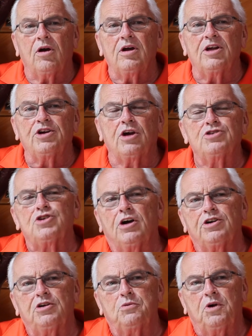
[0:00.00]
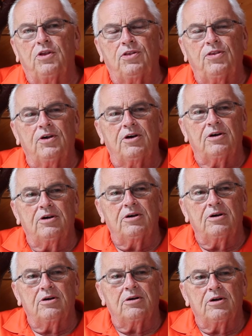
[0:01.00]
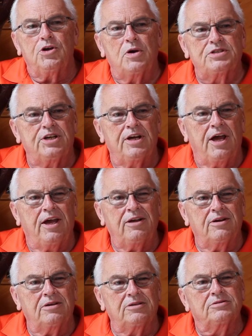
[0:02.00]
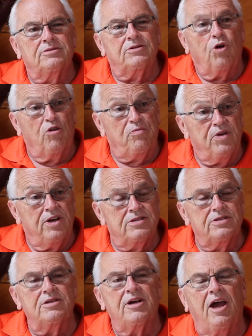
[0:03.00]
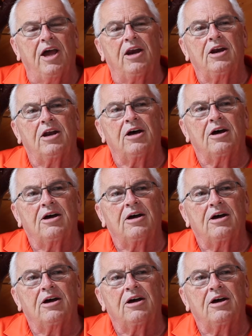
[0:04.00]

in conjunction with USDA Hoofbeats and